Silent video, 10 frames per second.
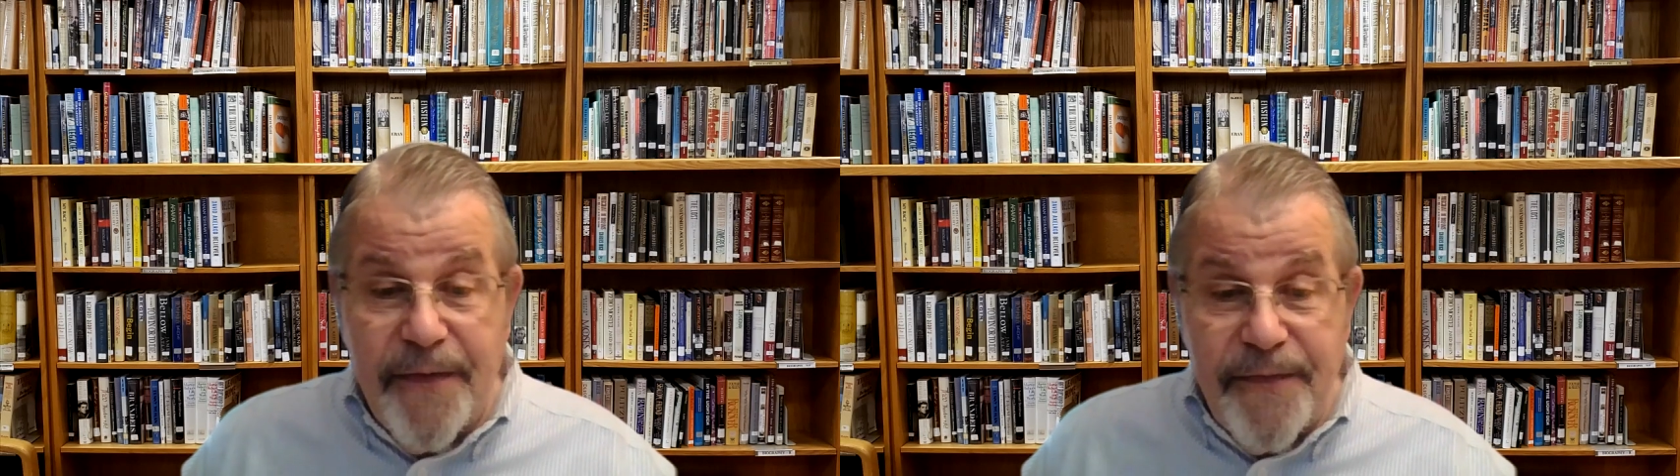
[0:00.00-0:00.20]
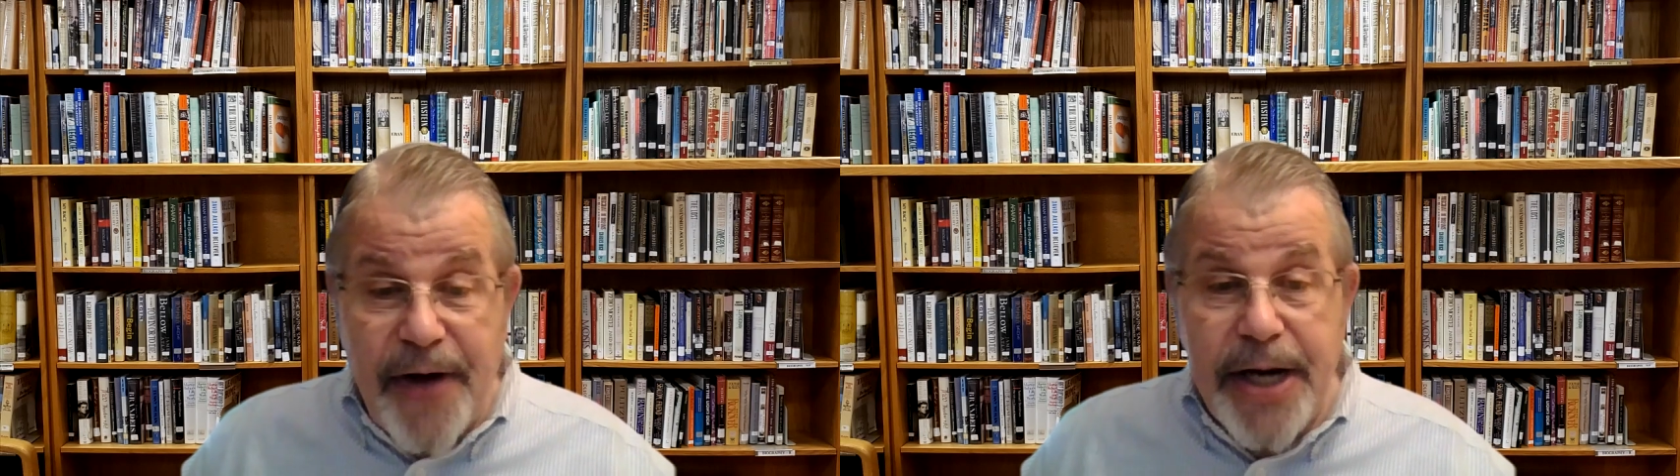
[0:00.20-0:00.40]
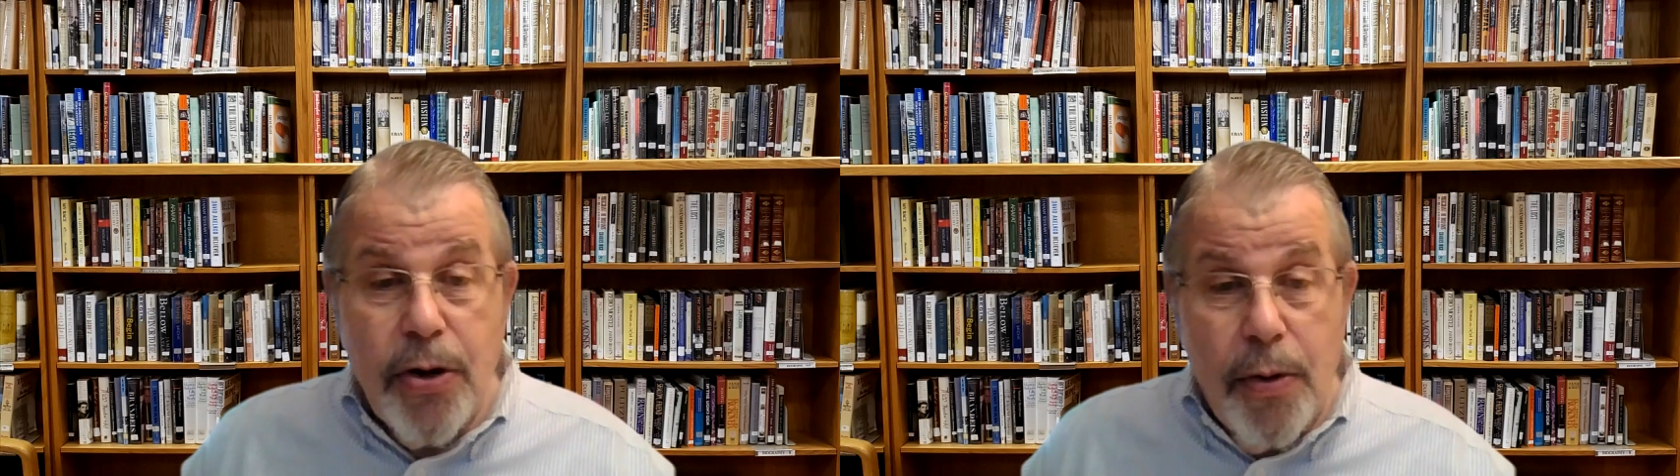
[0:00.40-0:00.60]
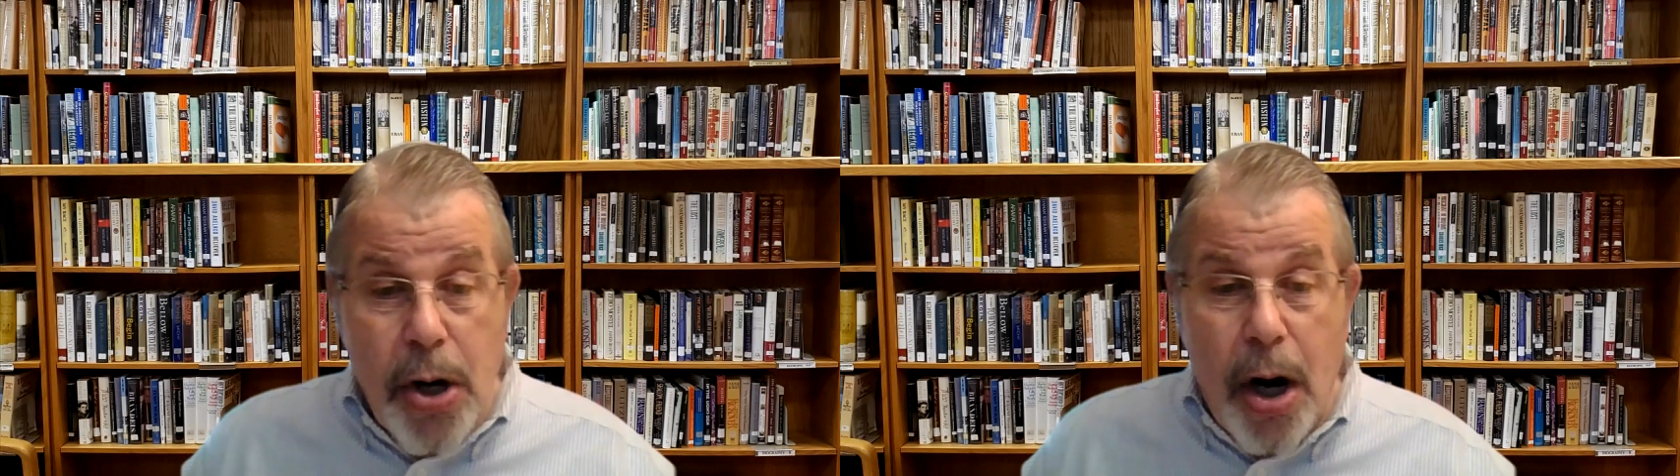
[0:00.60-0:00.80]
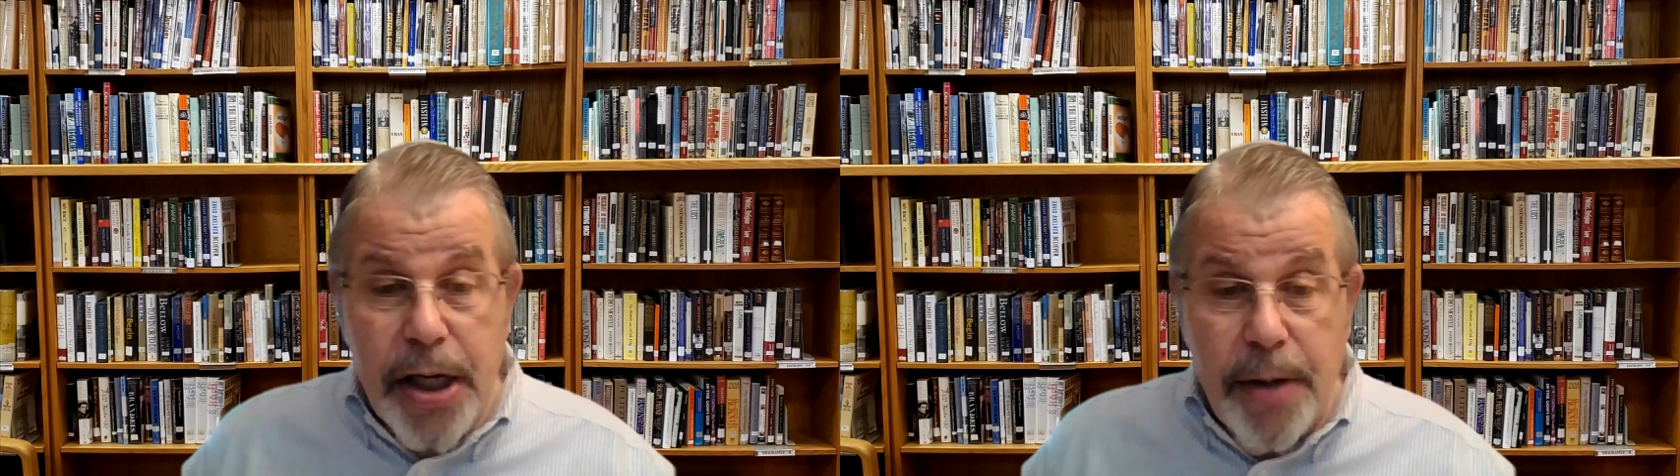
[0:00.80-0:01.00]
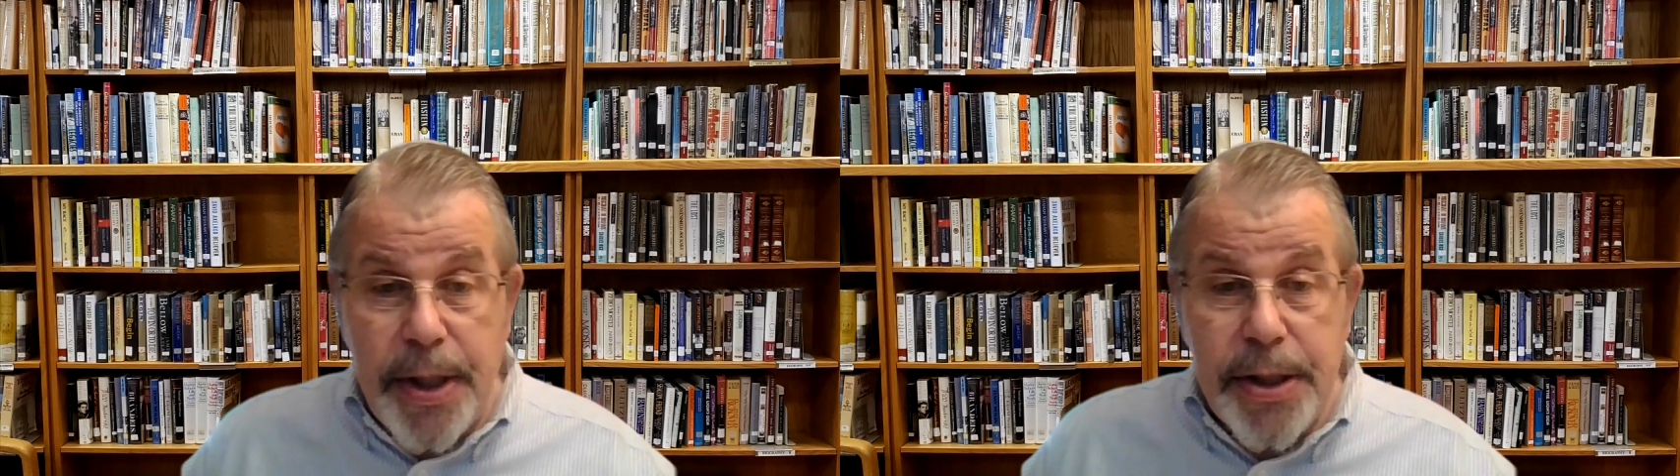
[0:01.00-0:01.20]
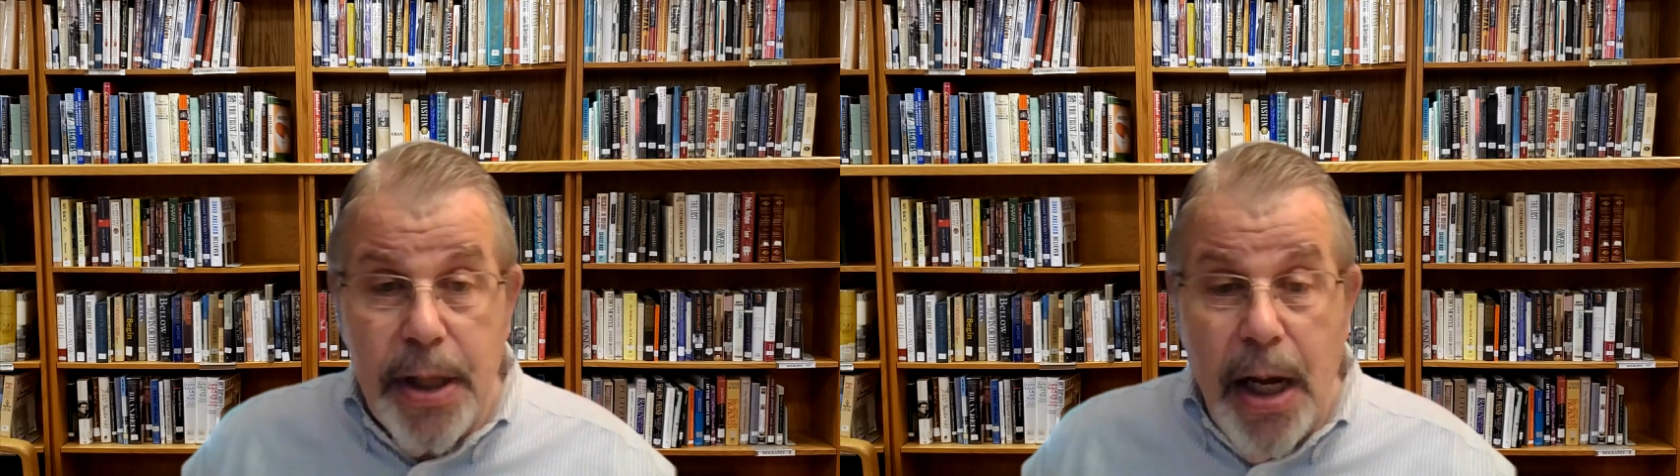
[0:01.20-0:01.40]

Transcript: a fight or an argument.